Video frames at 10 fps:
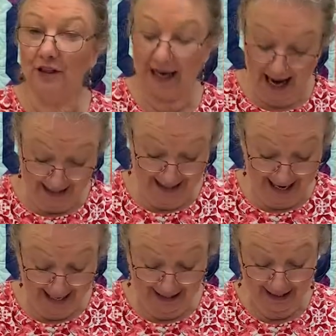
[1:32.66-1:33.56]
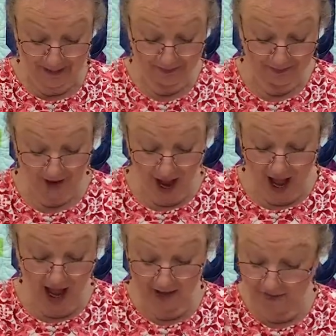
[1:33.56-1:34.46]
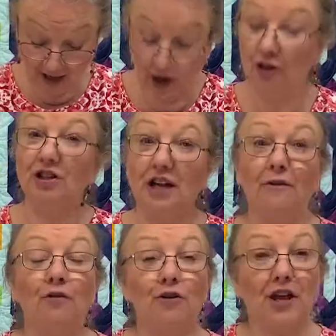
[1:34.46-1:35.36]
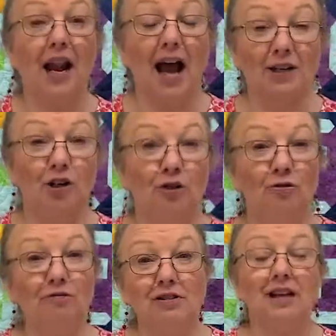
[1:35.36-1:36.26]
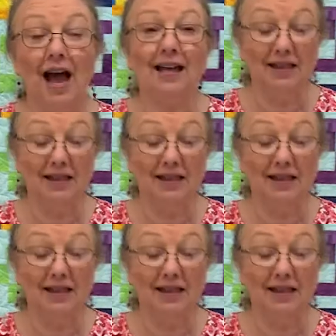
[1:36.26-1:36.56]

technique. Uh, there are several that I use, and